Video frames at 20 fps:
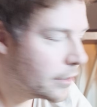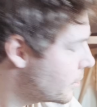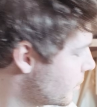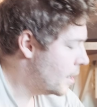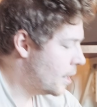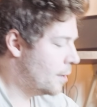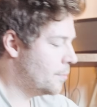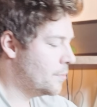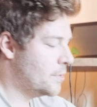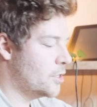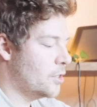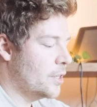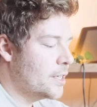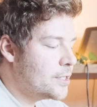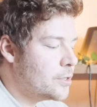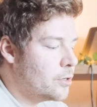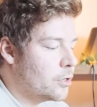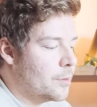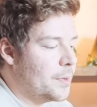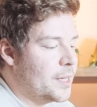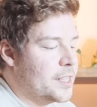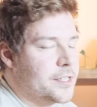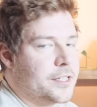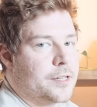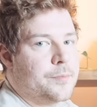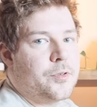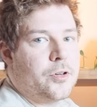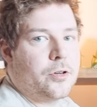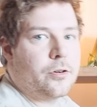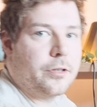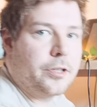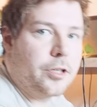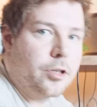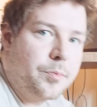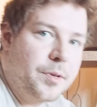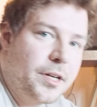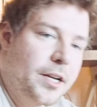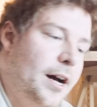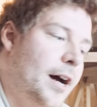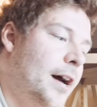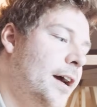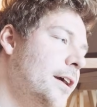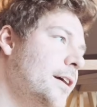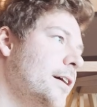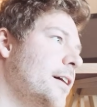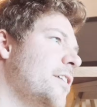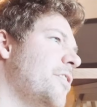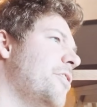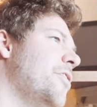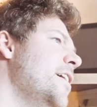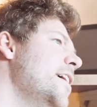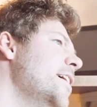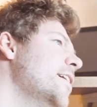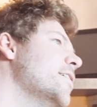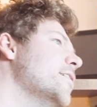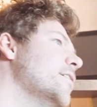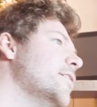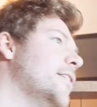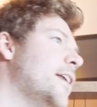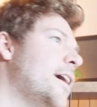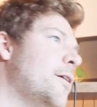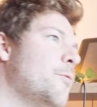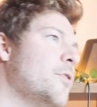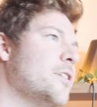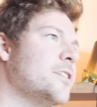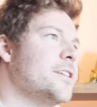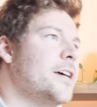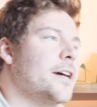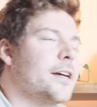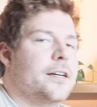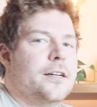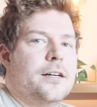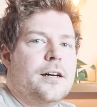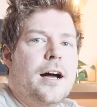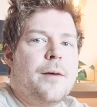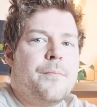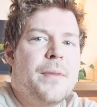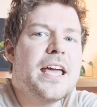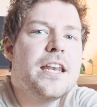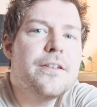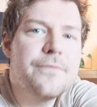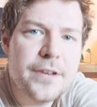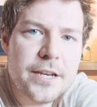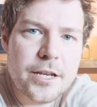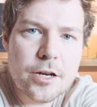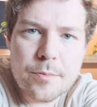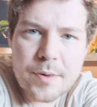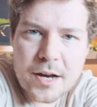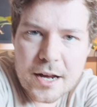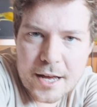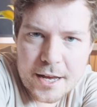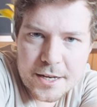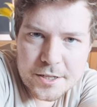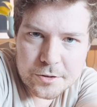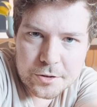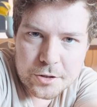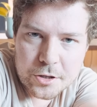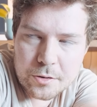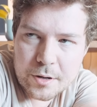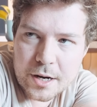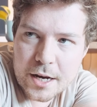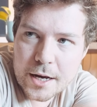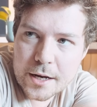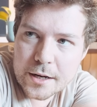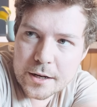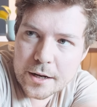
Um, so let's talk about this computer a little bit. I think there was like a, I made a video about Hazel Q A.